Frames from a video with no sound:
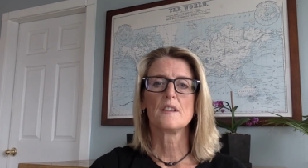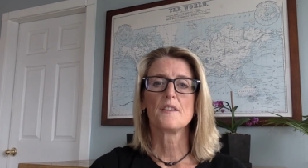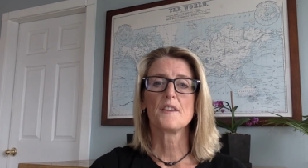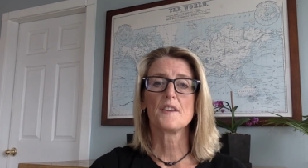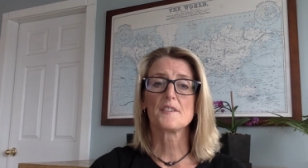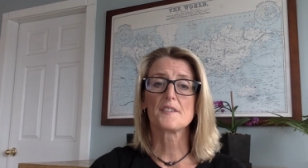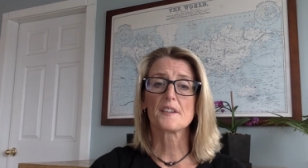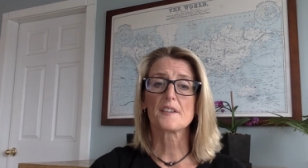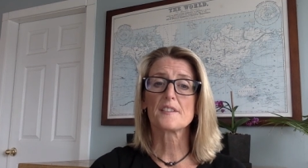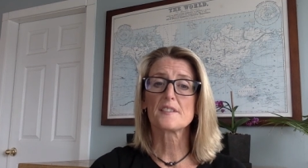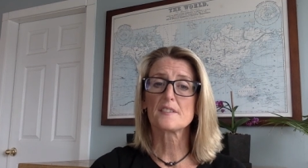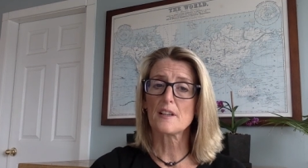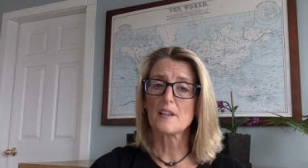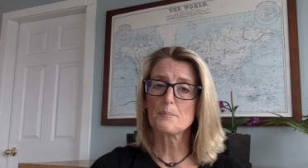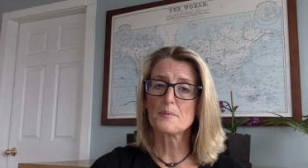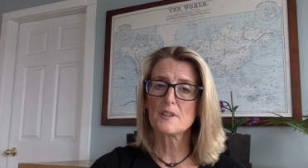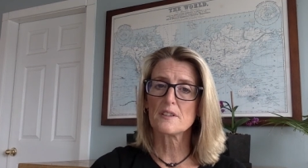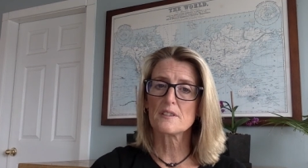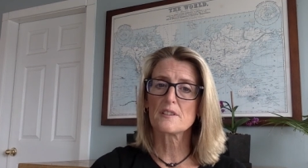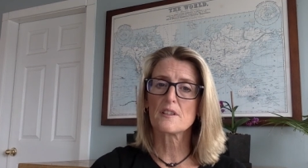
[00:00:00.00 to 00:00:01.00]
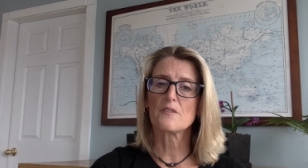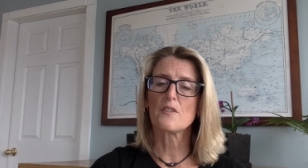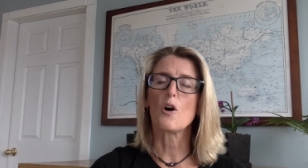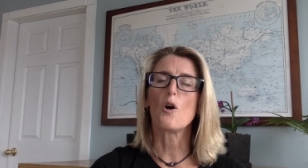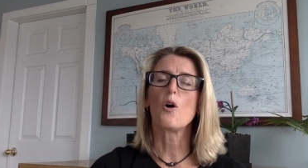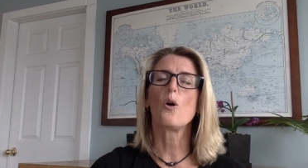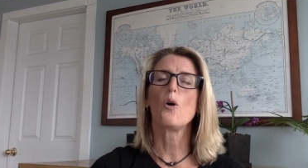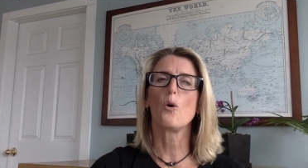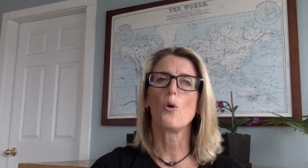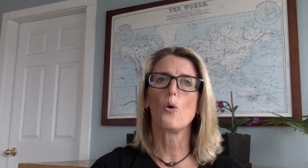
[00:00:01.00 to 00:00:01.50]
This acceptance of a
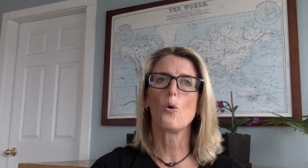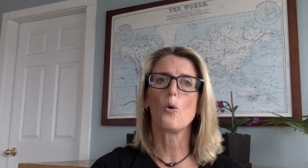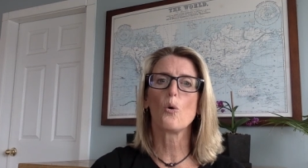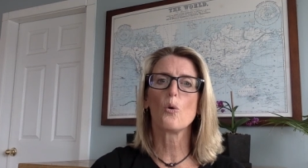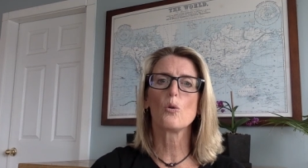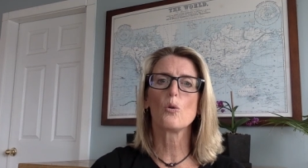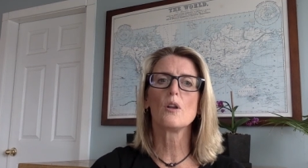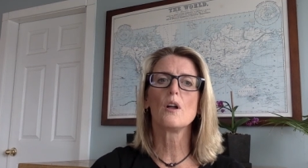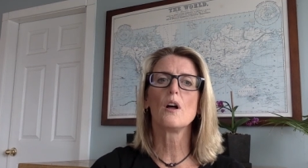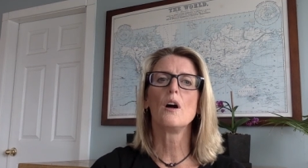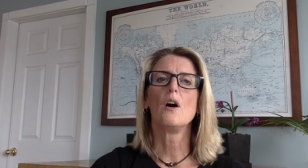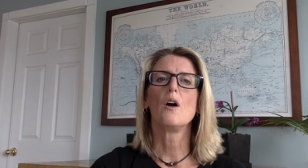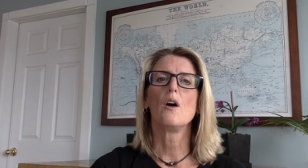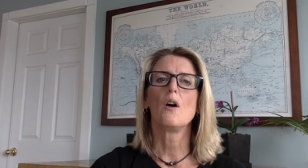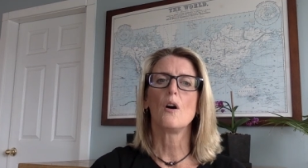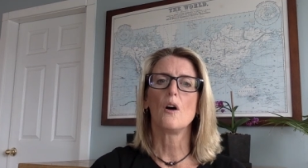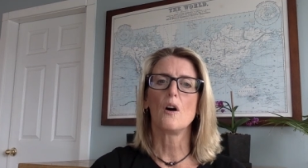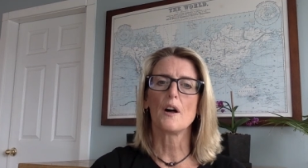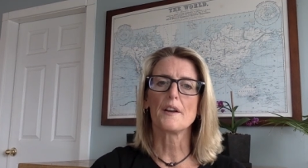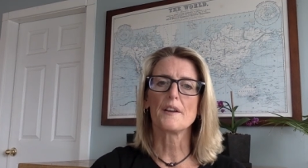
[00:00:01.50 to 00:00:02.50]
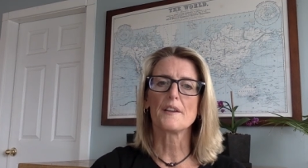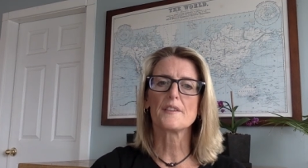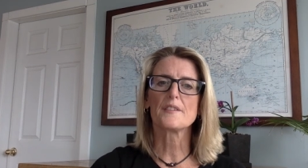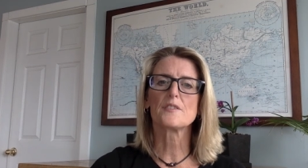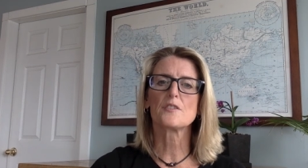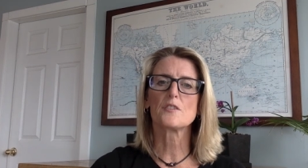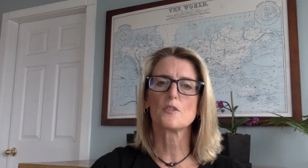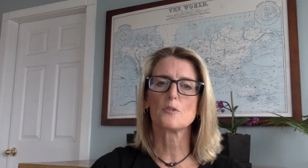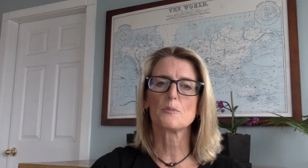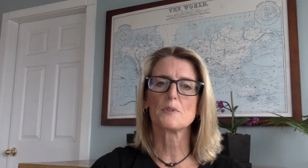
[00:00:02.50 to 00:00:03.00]
whole,
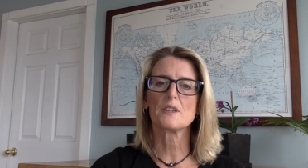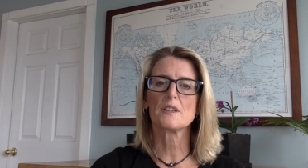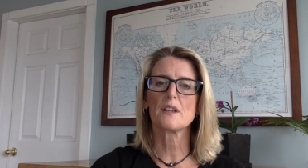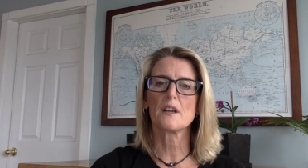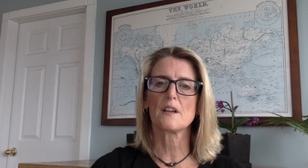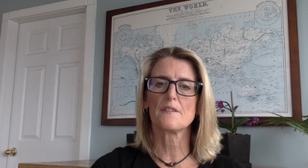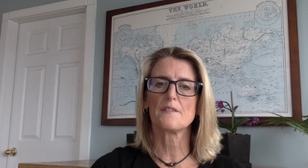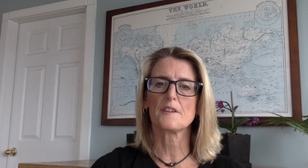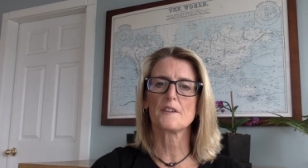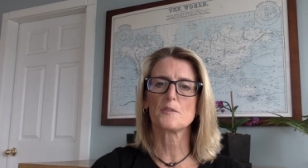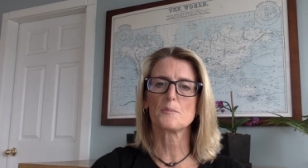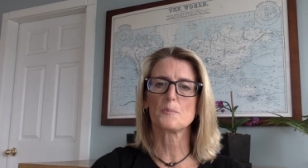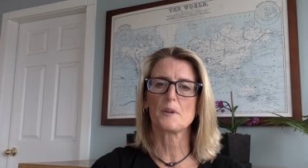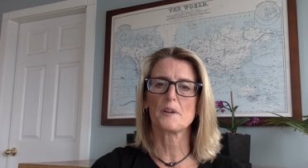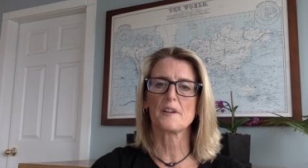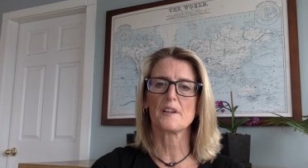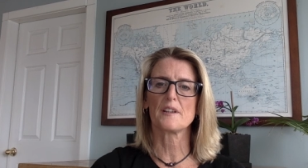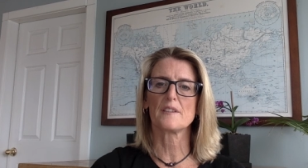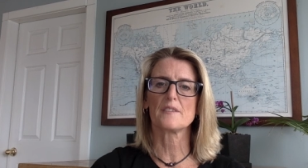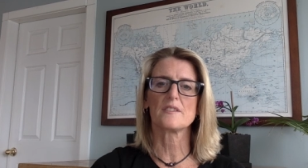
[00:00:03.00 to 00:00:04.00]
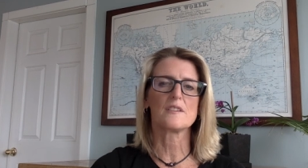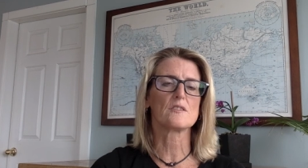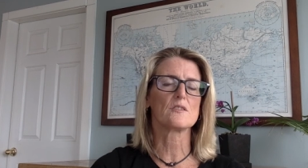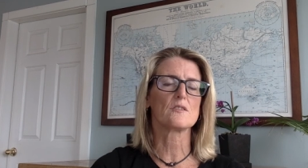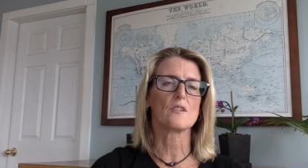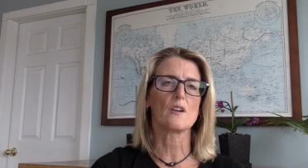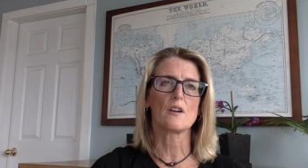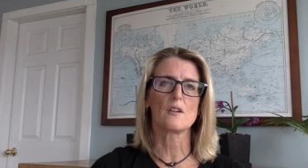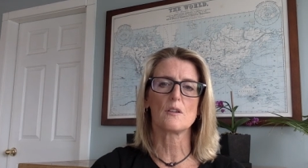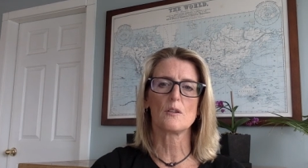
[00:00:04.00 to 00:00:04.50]
honest human life experience is
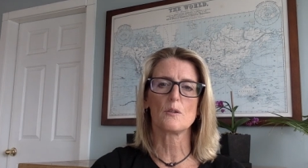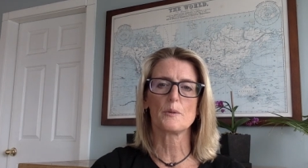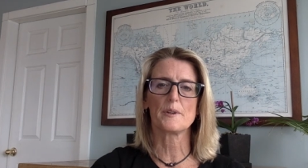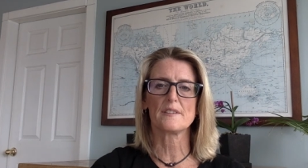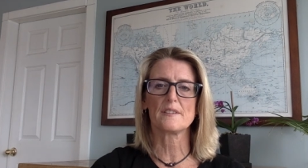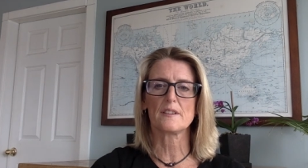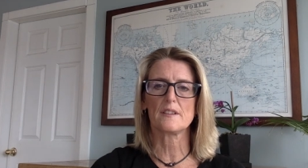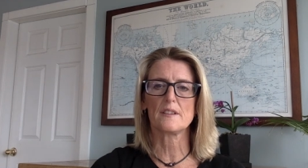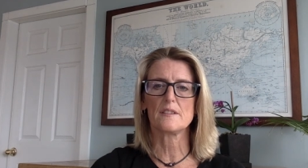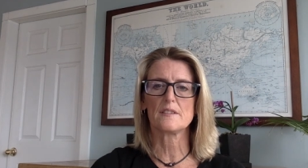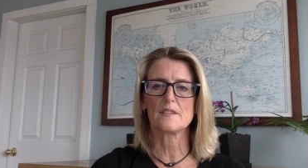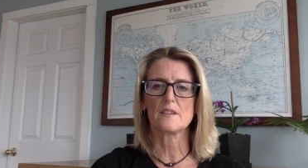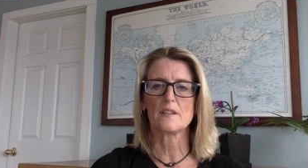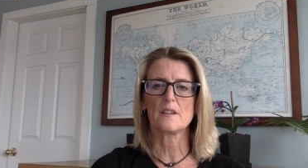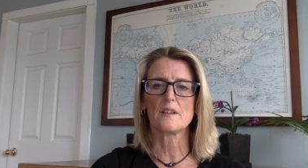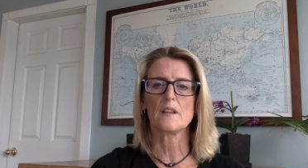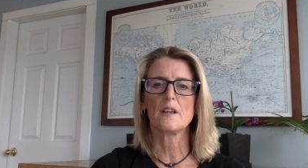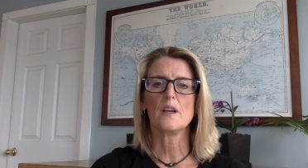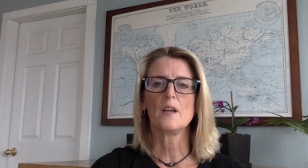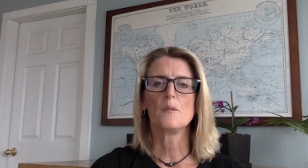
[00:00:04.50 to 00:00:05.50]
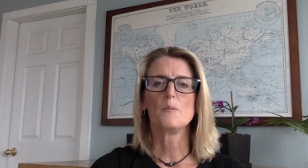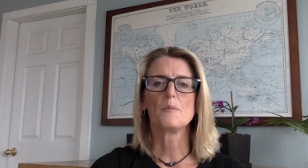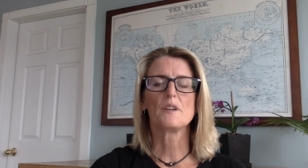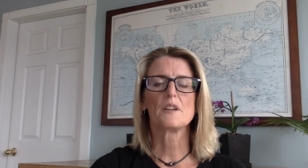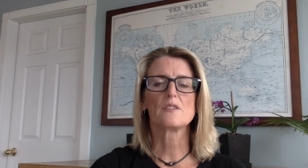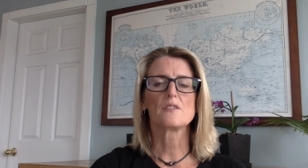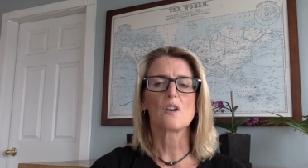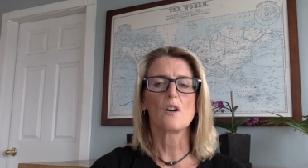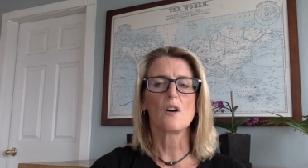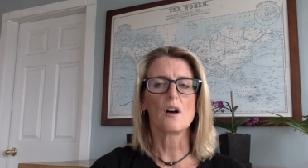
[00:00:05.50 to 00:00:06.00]
not always easy
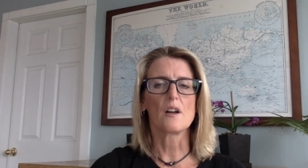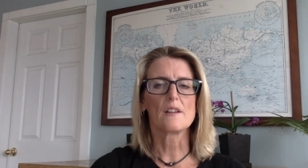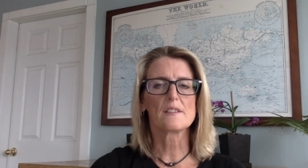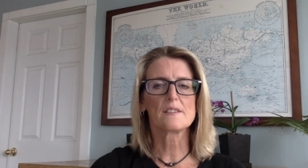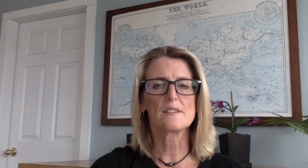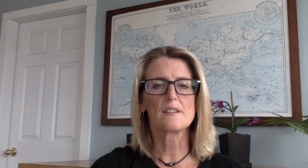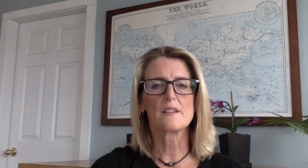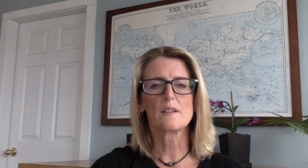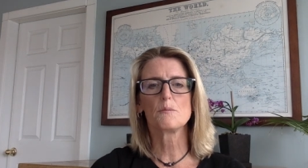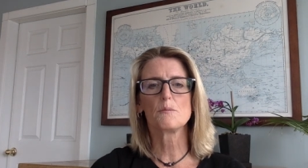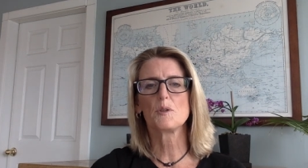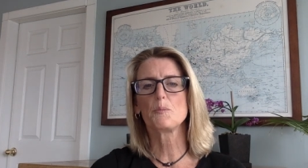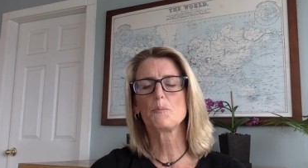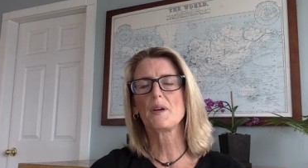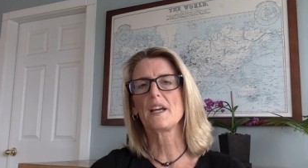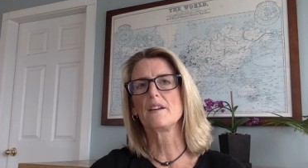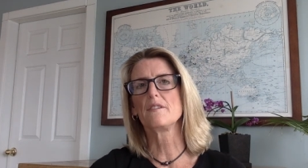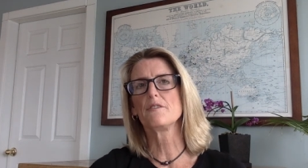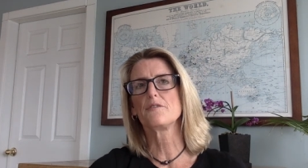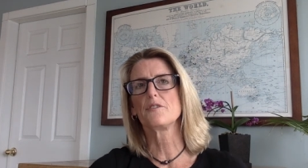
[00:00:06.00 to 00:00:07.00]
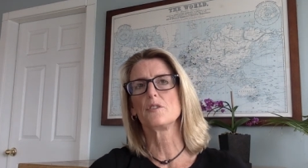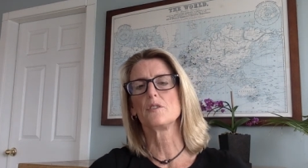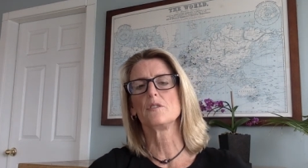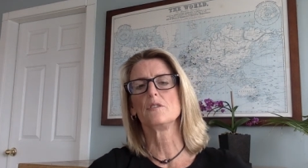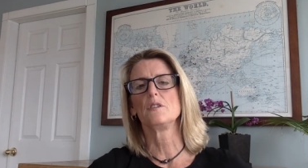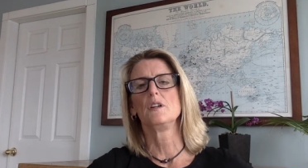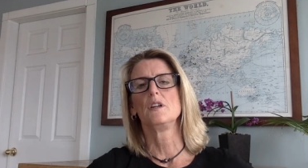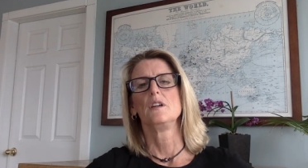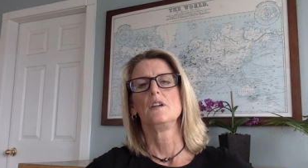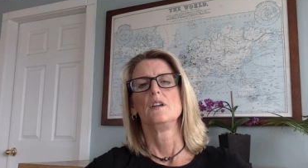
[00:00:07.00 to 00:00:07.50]
because honesty can be painful